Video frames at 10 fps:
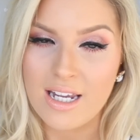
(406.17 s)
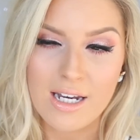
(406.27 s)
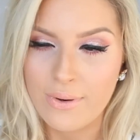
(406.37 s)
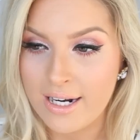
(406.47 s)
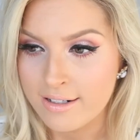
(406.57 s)

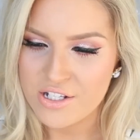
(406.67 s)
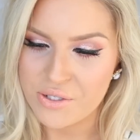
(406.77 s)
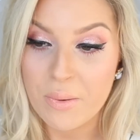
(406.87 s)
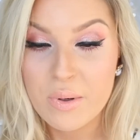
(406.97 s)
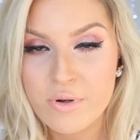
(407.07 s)
Anyway,
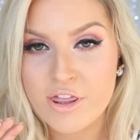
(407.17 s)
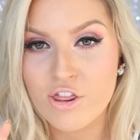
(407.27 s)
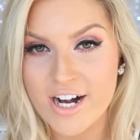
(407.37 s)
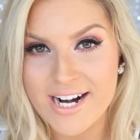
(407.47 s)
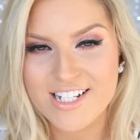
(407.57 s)
so I went with
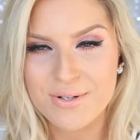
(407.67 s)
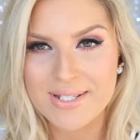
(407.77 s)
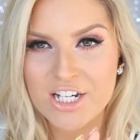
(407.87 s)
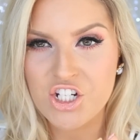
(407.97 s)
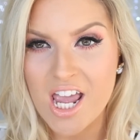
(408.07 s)
3, so
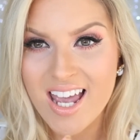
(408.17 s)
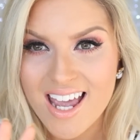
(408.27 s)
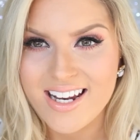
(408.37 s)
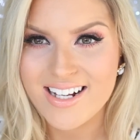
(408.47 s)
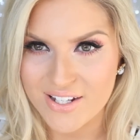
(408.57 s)
it's like
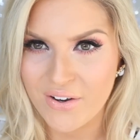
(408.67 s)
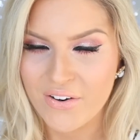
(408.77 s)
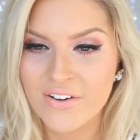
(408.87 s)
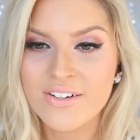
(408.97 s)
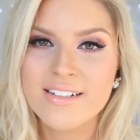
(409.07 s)

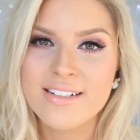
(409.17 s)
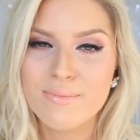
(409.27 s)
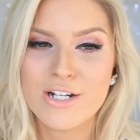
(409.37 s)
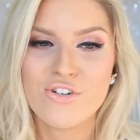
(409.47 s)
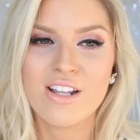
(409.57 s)
Shaaanxo.
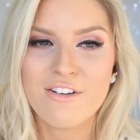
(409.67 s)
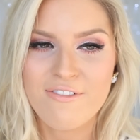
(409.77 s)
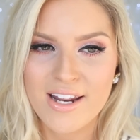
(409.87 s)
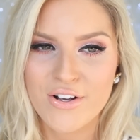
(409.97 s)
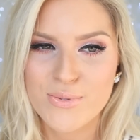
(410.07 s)
But it's really
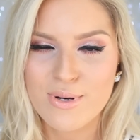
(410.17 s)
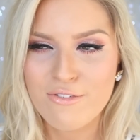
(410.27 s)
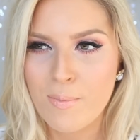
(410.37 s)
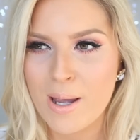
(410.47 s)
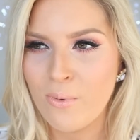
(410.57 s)
funny because
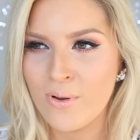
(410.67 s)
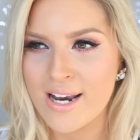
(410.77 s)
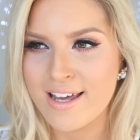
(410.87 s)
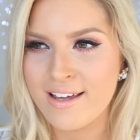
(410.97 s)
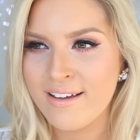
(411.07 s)
whenever people on
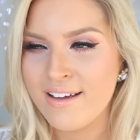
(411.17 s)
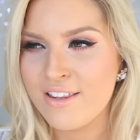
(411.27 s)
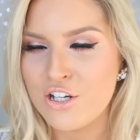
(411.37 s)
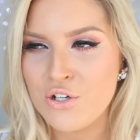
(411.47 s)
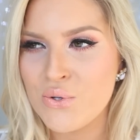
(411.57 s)
like
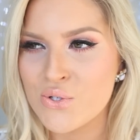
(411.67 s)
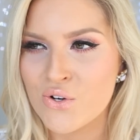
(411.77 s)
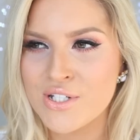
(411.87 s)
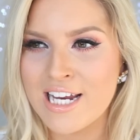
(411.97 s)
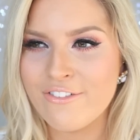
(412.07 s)
the news
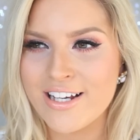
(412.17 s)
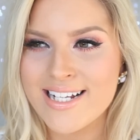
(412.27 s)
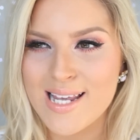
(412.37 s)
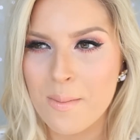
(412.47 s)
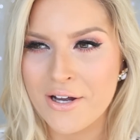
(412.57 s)
or on
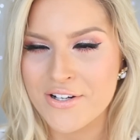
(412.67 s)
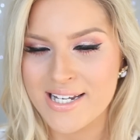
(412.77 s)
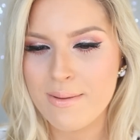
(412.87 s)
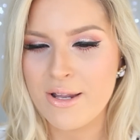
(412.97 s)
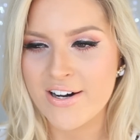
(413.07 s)
TV say my
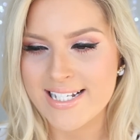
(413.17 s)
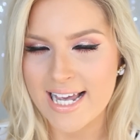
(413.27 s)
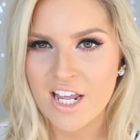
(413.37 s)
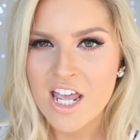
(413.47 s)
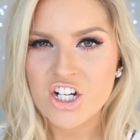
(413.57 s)
username, they're always
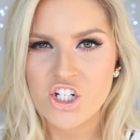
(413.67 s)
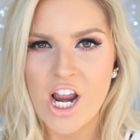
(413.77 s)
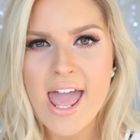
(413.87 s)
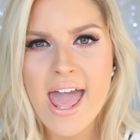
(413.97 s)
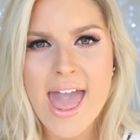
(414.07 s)
like,
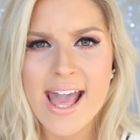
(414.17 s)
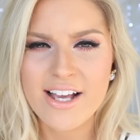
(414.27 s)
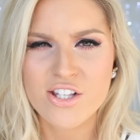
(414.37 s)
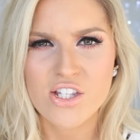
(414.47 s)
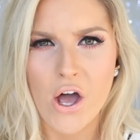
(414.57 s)

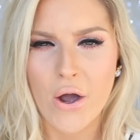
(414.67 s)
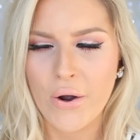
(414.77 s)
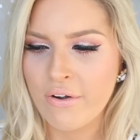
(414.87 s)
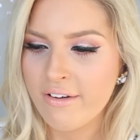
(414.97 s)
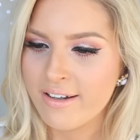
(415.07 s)

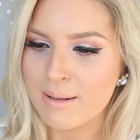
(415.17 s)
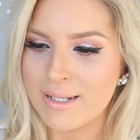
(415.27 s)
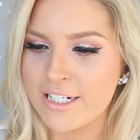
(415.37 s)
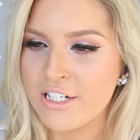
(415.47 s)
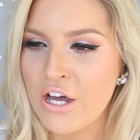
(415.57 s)
Shaaanxo. I'm
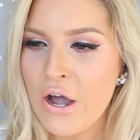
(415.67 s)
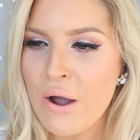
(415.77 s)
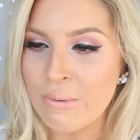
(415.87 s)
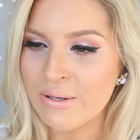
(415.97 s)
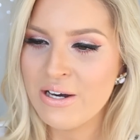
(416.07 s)
like,
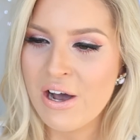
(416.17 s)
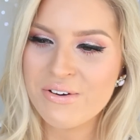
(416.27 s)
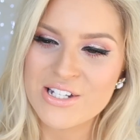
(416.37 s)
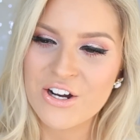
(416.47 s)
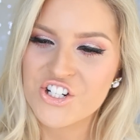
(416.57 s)
no, no,
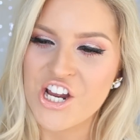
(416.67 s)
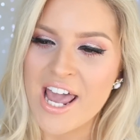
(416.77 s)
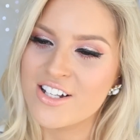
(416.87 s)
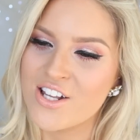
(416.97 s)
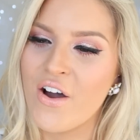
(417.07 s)
it's not
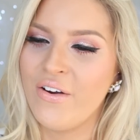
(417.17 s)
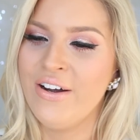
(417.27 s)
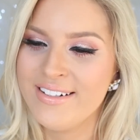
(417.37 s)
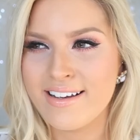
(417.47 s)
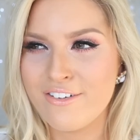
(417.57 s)

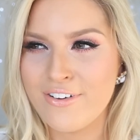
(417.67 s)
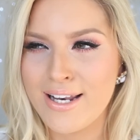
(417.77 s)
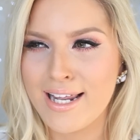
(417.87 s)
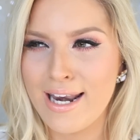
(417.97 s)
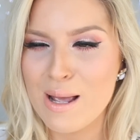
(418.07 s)
Shaaanxo. Like I feel
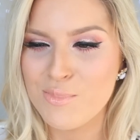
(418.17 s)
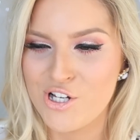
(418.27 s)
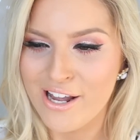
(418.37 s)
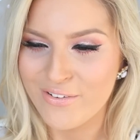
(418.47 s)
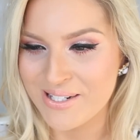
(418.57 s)
like a lamb
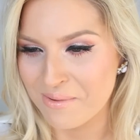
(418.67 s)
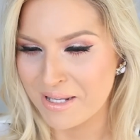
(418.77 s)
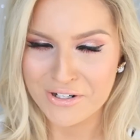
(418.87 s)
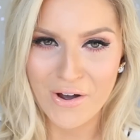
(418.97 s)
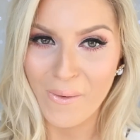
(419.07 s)
shank or
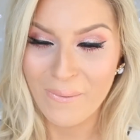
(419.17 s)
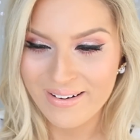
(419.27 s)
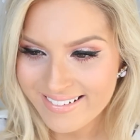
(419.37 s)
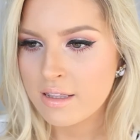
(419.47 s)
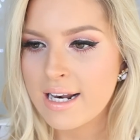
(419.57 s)
something, no.
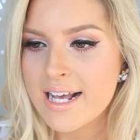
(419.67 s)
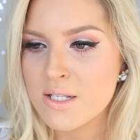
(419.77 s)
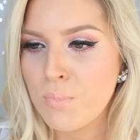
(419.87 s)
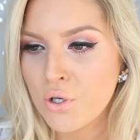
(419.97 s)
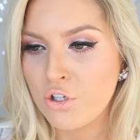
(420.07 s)
The
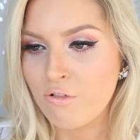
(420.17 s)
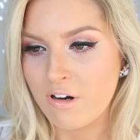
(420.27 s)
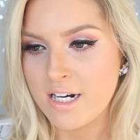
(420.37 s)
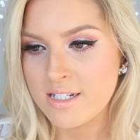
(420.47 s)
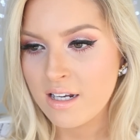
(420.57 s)
last book you
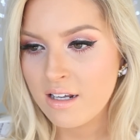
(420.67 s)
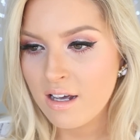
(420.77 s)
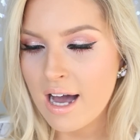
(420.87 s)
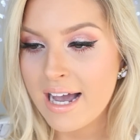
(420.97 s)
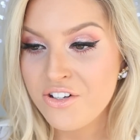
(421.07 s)
read.
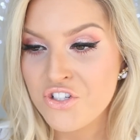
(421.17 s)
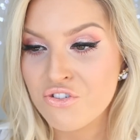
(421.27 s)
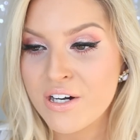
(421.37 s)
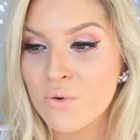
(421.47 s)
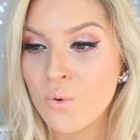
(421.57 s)
I used
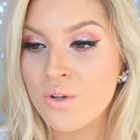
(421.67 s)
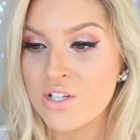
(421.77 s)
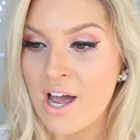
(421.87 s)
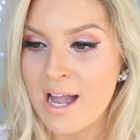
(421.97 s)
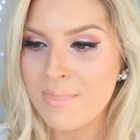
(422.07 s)
to read all
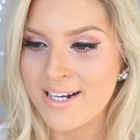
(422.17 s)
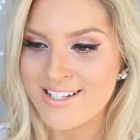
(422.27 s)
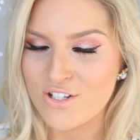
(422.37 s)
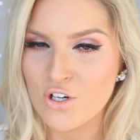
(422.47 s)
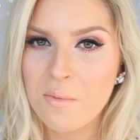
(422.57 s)
the time and I
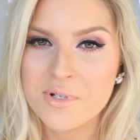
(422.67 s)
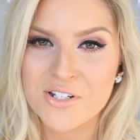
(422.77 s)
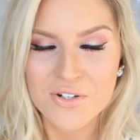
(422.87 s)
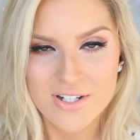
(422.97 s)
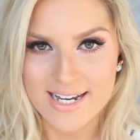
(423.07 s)
stopped
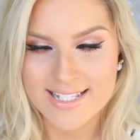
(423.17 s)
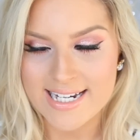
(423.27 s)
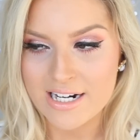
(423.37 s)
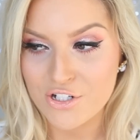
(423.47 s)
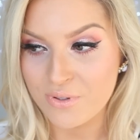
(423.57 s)
as soon as I
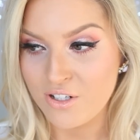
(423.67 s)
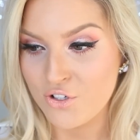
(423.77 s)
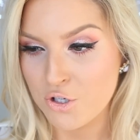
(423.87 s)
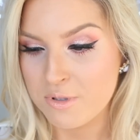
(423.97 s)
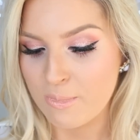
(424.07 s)
started doing
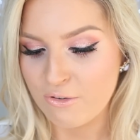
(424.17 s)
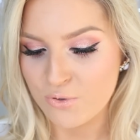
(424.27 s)
YouTube as my